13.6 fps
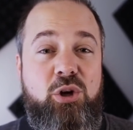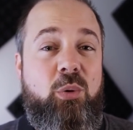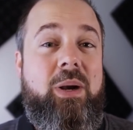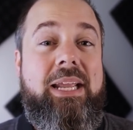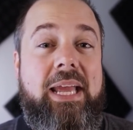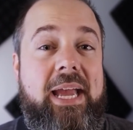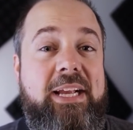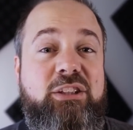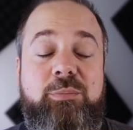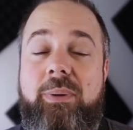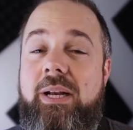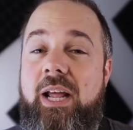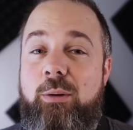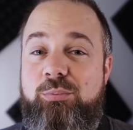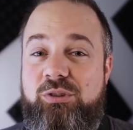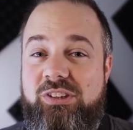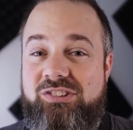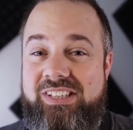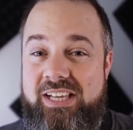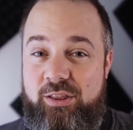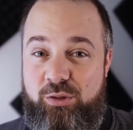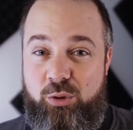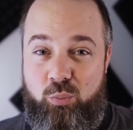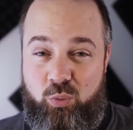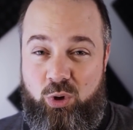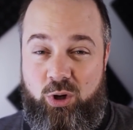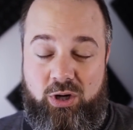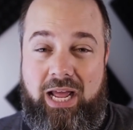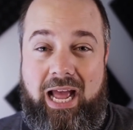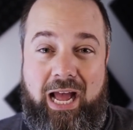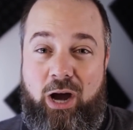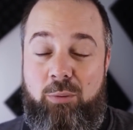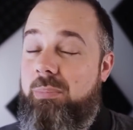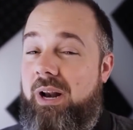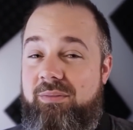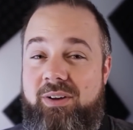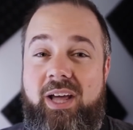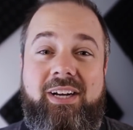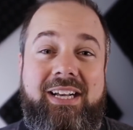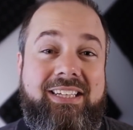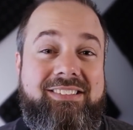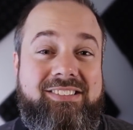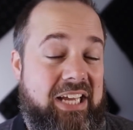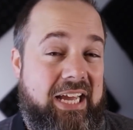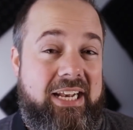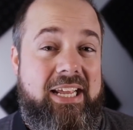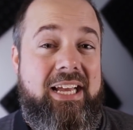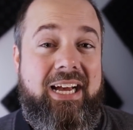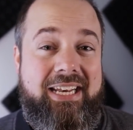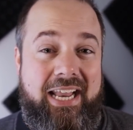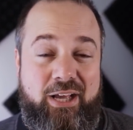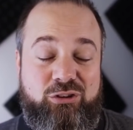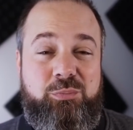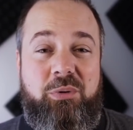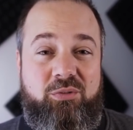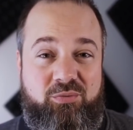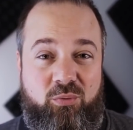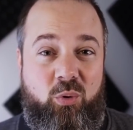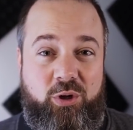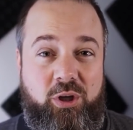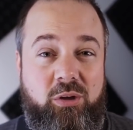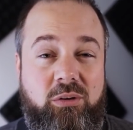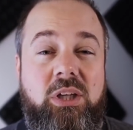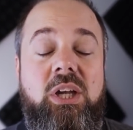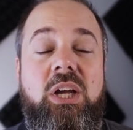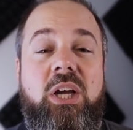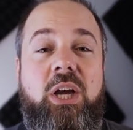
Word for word: Your engagement helps us get the word out. But I've got an exciting announcement for you.